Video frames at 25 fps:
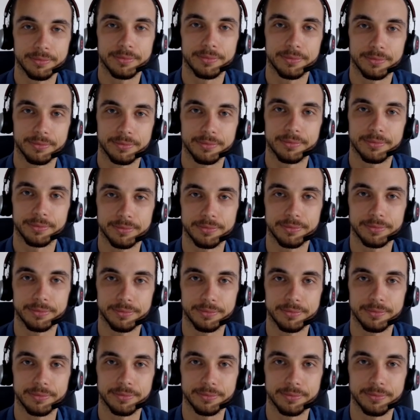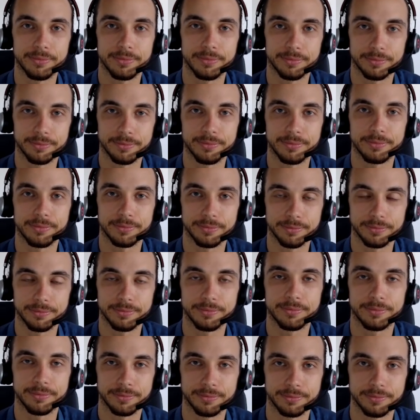
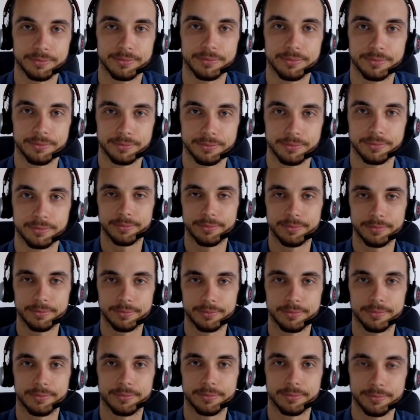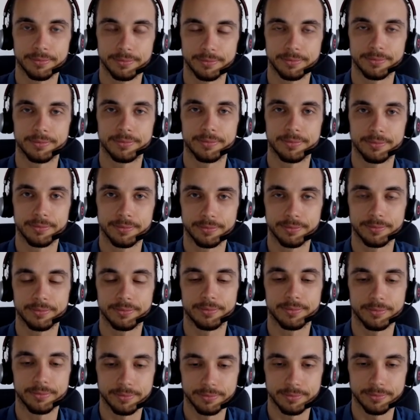
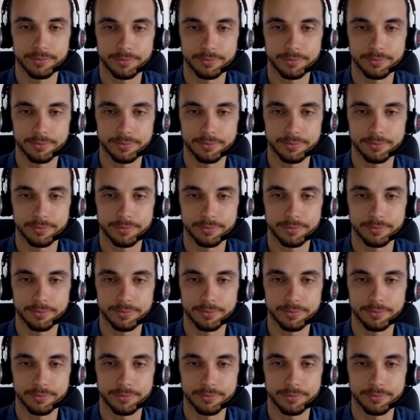(not speaking)